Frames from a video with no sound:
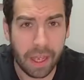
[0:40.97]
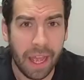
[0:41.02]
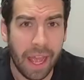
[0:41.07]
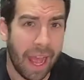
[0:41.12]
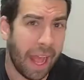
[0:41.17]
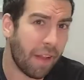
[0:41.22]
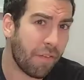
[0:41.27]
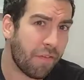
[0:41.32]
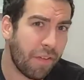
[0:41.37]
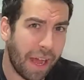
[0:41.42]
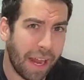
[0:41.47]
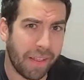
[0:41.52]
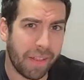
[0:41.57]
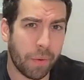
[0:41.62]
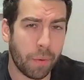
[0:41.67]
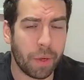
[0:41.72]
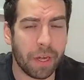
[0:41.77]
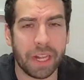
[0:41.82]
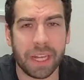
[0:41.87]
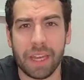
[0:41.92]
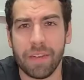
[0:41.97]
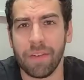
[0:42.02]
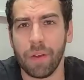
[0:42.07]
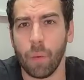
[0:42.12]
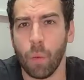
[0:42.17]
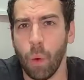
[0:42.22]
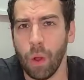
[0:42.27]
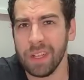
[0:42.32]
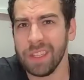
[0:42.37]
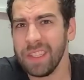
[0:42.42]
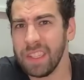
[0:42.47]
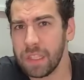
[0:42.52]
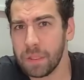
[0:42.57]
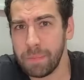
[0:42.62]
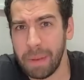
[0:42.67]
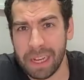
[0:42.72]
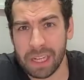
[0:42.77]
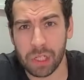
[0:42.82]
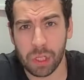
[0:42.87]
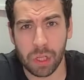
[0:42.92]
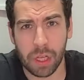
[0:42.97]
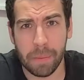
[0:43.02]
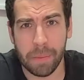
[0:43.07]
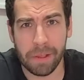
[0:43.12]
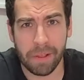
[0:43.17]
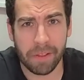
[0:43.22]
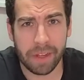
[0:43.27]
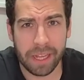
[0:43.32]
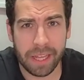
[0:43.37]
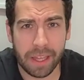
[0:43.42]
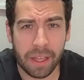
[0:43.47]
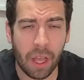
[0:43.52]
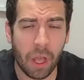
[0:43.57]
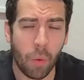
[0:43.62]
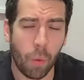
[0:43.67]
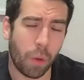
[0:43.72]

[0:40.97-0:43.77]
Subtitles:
And finally, we're going to give it one special ability.